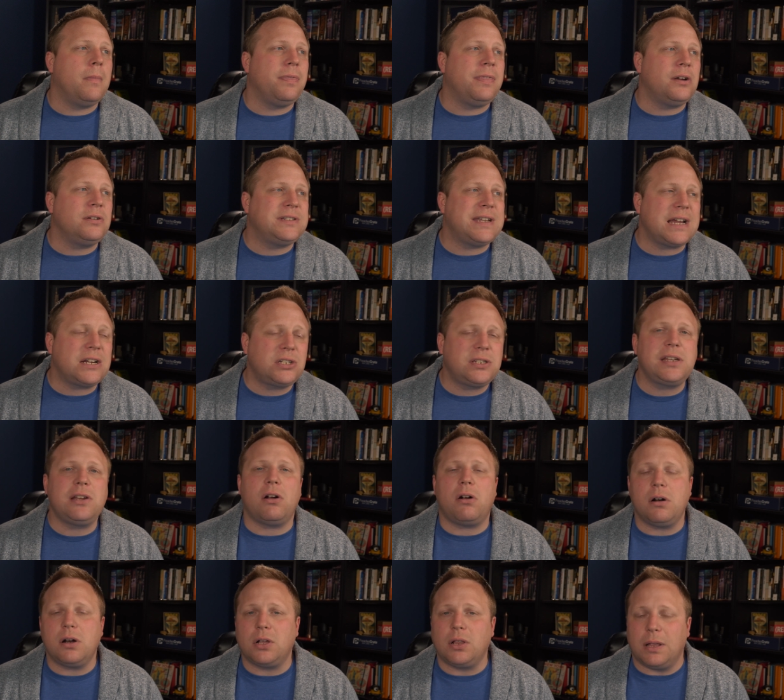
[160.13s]
there's actually
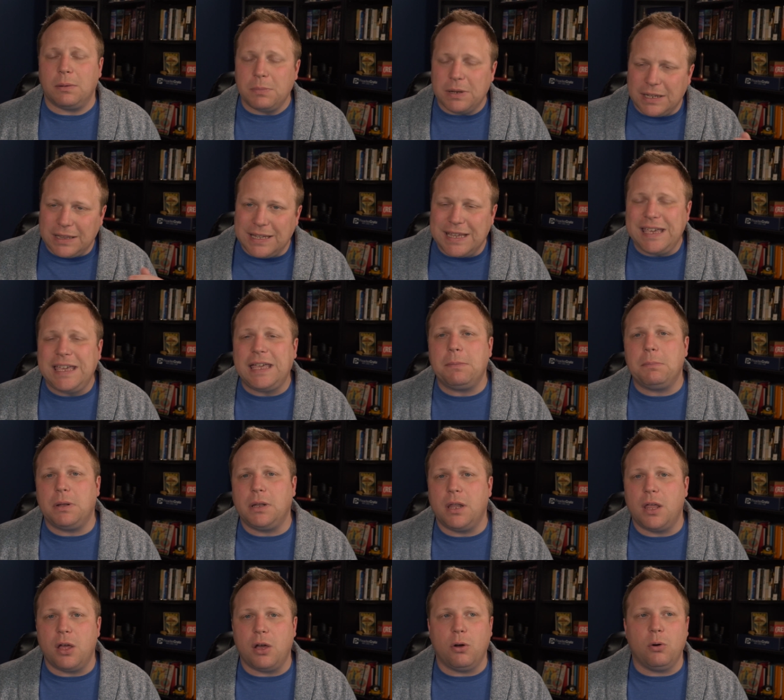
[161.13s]
an article, I'm going to link it
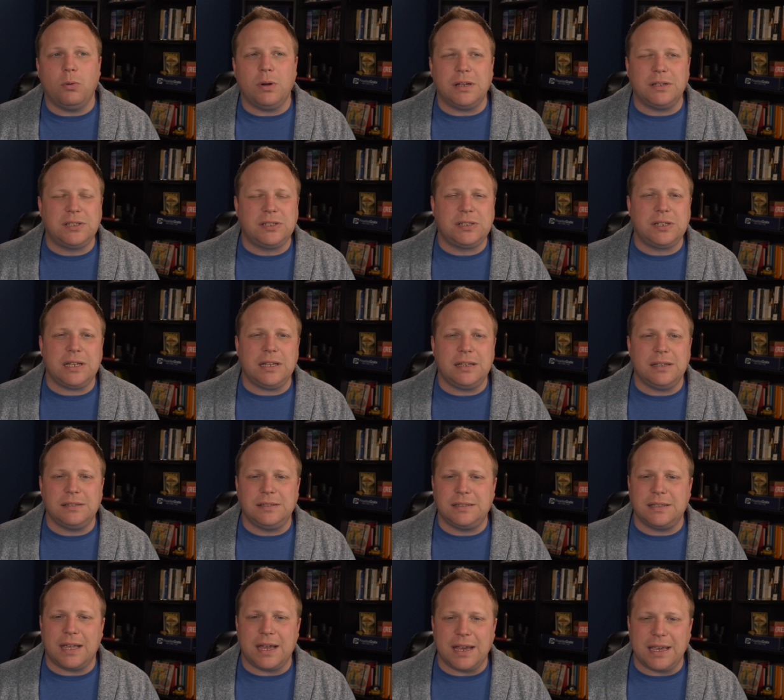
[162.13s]
below, which
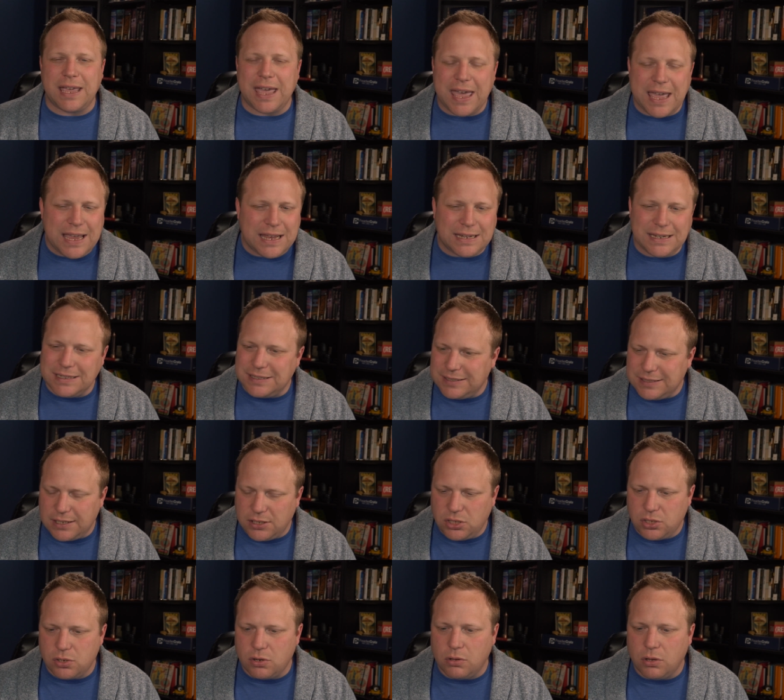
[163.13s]
is like 8
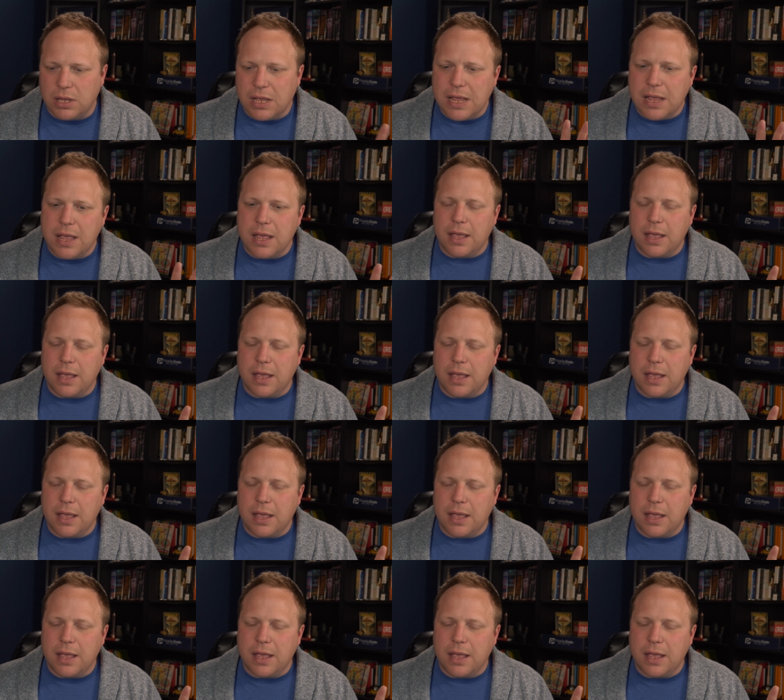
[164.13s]
essential